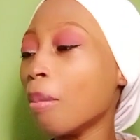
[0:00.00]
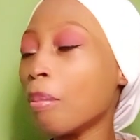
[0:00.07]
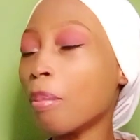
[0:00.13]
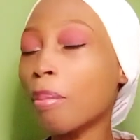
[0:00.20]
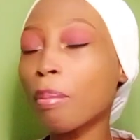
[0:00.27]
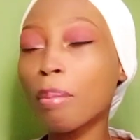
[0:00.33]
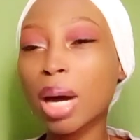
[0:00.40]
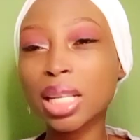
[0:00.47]

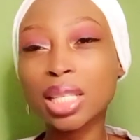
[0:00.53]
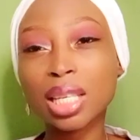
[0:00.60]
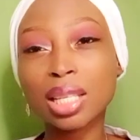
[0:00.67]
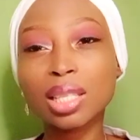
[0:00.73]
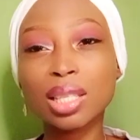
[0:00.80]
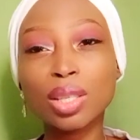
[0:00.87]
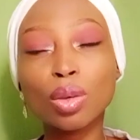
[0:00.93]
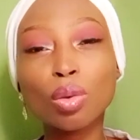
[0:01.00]

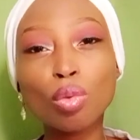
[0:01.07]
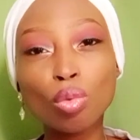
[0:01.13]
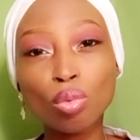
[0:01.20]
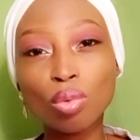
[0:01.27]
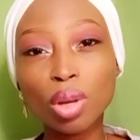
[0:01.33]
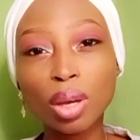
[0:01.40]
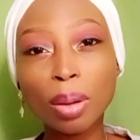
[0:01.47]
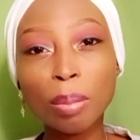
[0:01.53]
Majestic Oud
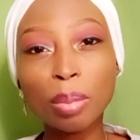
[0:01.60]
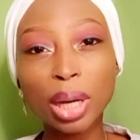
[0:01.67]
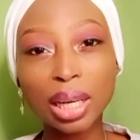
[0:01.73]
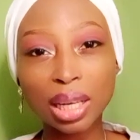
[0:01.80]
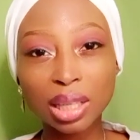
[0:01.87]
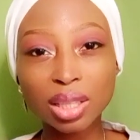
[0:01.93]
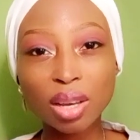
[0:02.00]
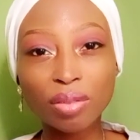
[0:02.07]
by
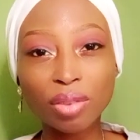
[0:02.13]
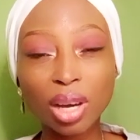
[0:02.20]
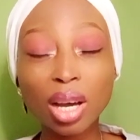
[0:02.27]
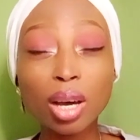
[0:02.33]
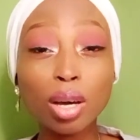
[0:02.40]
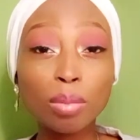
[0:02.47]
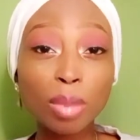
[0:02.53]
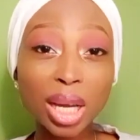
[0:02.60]
Latafa, Her
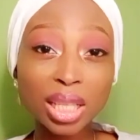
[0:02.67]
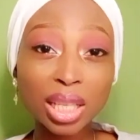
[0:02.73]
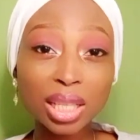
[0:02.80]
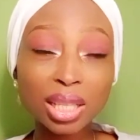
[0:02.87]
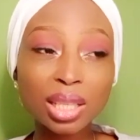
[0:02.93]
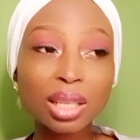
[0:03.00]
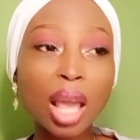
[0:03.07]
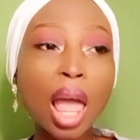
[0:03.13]

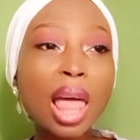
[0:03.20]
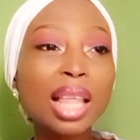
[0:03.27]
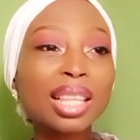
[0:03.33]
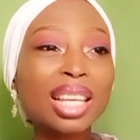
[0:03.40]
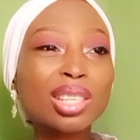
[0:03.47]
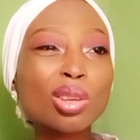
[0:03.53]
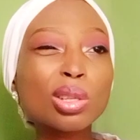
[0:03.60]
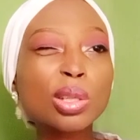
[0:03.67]
Majesty. There's
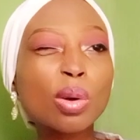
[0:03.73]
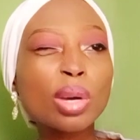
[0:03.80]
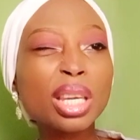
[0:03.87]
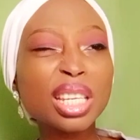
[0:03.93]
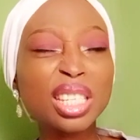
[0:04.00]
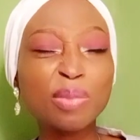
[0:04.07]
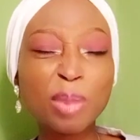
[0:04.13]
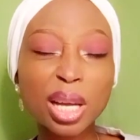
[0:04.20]
also His
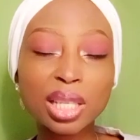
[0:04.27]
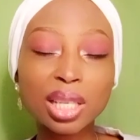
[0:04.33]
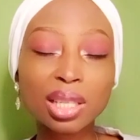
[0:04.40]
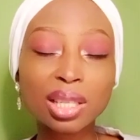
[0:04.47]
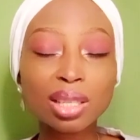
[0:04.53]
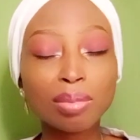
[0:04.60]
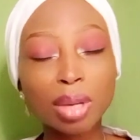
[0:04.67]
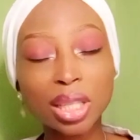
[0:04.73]
Majesty,
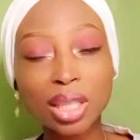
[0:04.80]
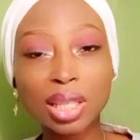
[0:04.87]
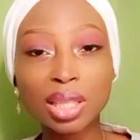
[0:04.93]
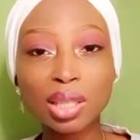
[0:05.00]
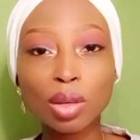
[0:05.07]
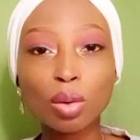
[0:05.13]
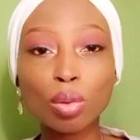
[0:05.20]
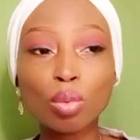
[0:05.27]
Majestic
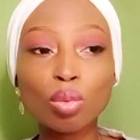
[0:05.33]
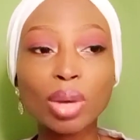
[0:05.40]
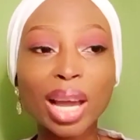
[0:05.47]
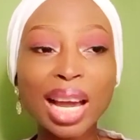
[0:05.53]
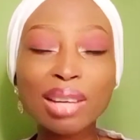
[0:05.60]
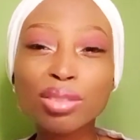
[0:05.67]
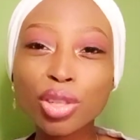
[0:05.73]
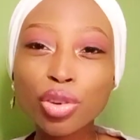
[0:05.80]
Oud. I
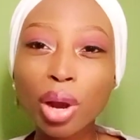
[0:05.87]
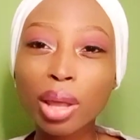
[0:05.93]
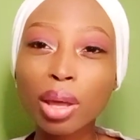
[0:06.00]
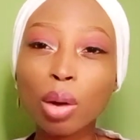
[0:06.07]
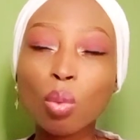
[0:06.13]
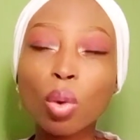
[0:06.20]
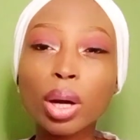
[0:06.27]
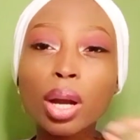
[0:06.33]
haven't tried that
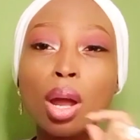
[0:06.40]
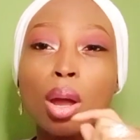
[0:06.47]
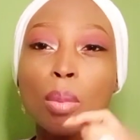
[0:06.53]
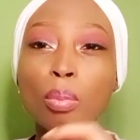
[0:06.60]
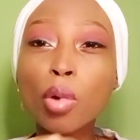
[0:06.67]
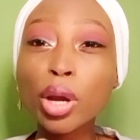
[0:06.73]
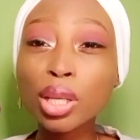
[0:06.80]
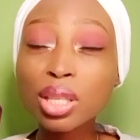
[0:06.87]
one. But
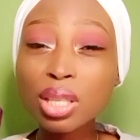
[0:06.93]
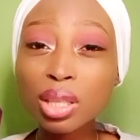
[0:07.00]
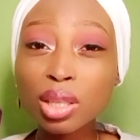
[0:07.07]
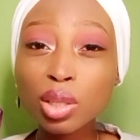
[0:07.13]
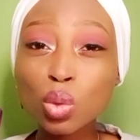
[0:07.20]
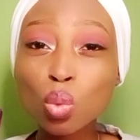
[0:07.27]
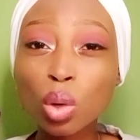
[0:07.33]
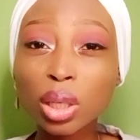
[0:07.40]
you see this
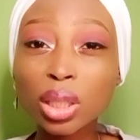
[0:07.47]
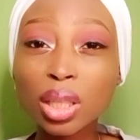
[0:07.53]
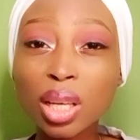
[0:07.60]
one?